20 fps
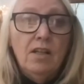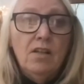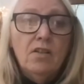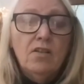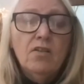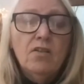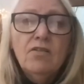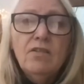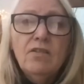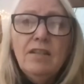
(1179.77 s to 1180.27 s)

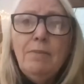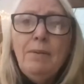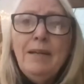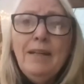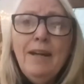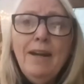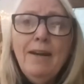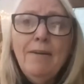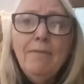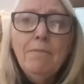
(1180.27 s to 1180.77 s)
so she
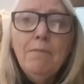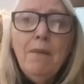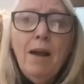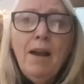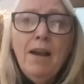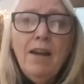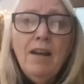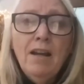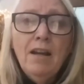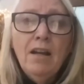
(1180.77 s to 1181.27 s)
became
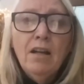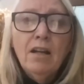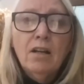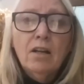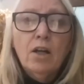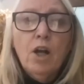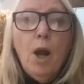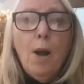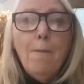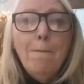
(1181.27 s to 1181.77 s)
my
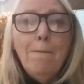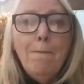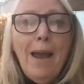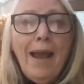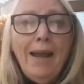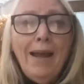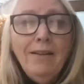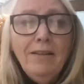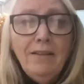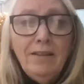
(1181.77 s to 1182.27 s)

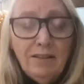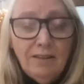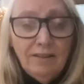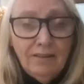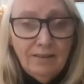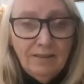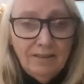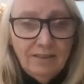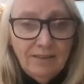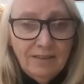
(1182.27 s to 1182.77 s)

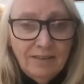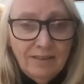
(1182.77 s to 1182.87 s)
companion